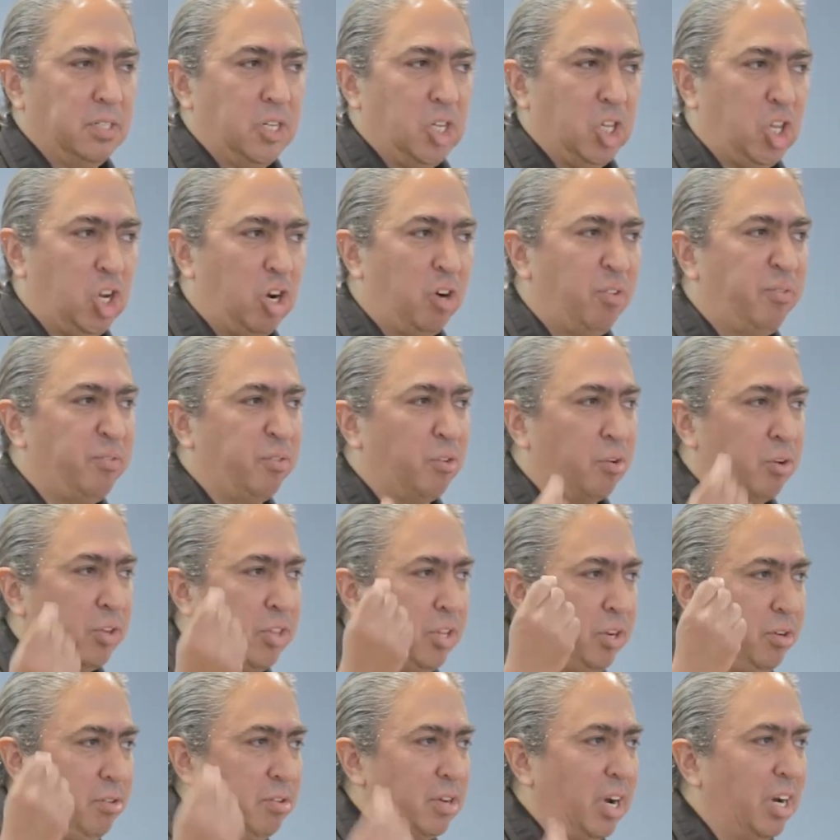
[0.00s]
Therefore, the
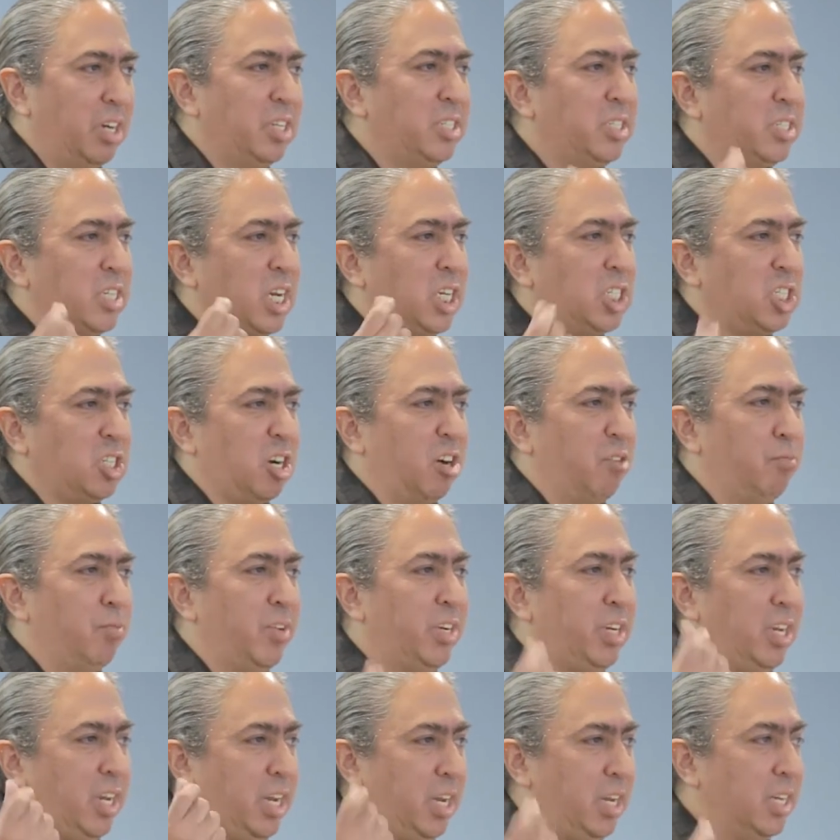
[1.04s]
United States
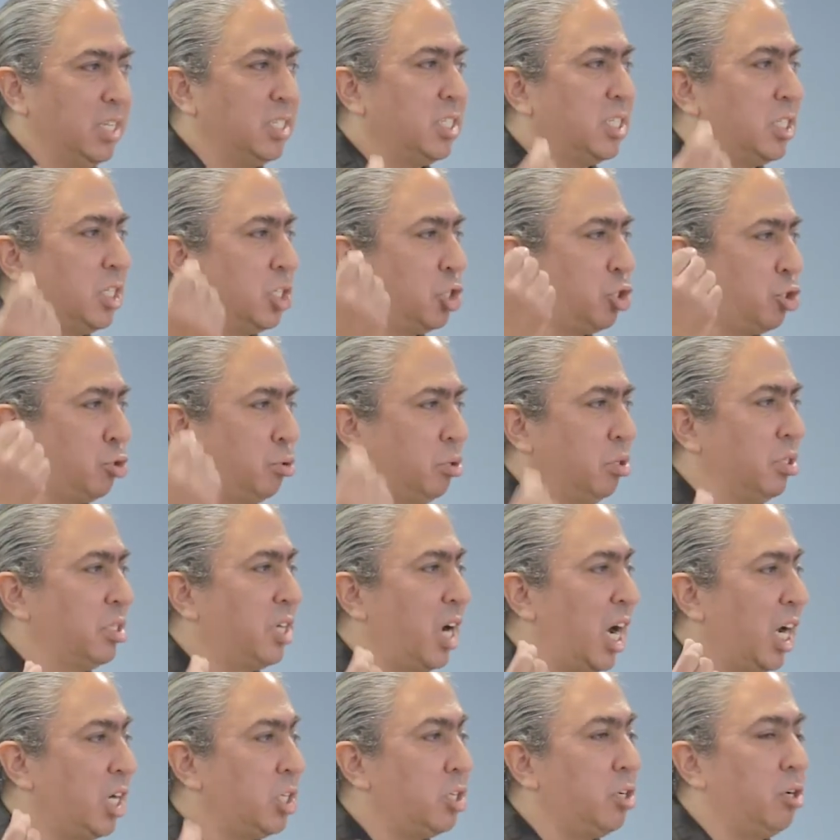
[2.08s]
government is the true
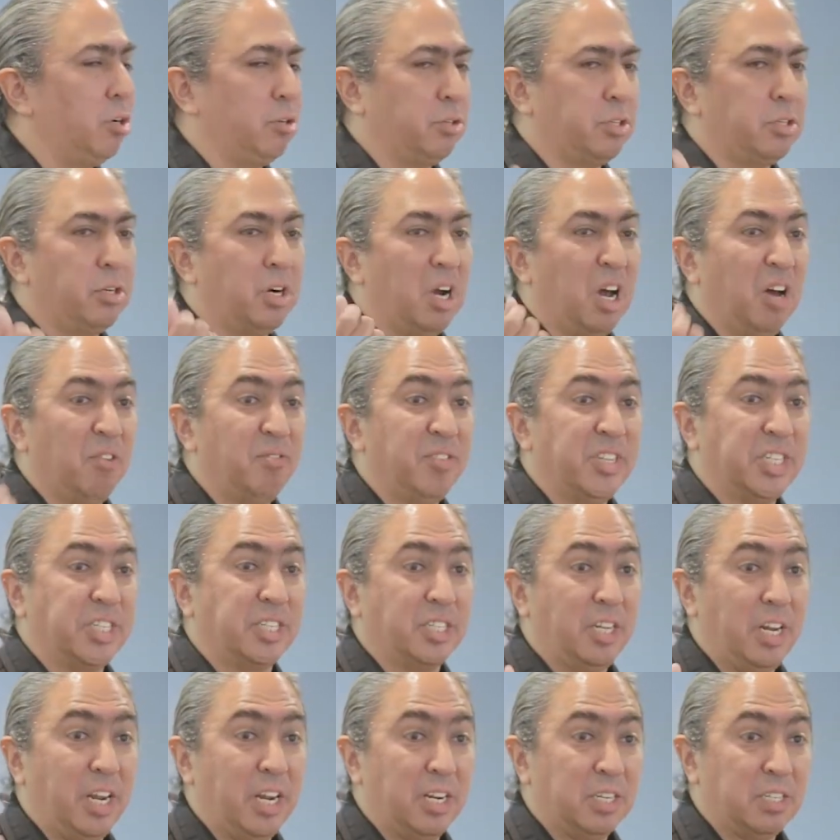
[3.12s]
title holder of this
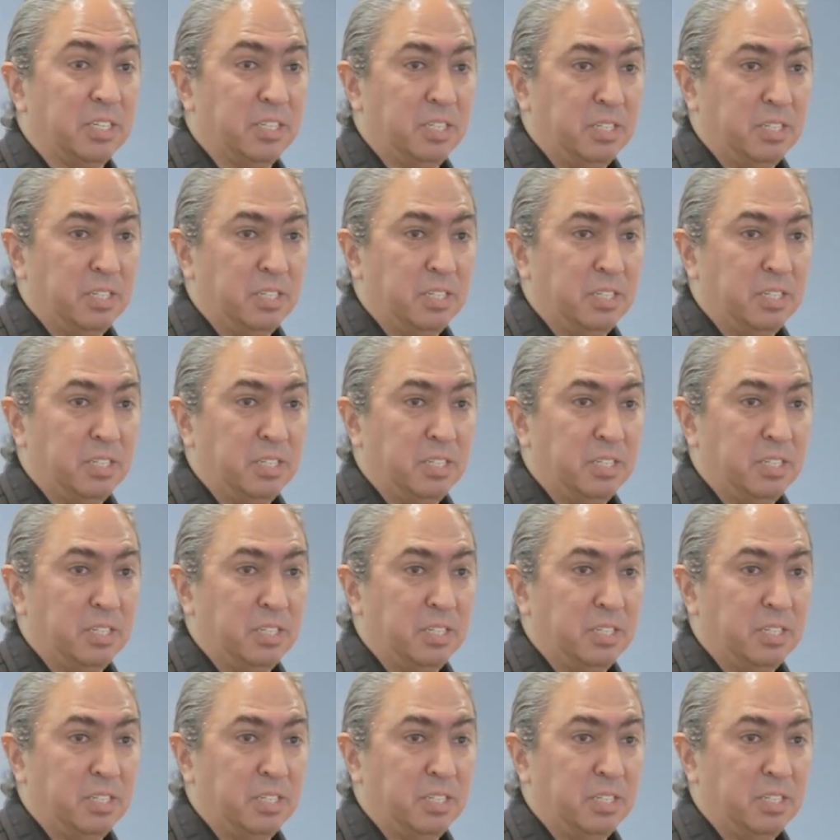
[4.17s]
land.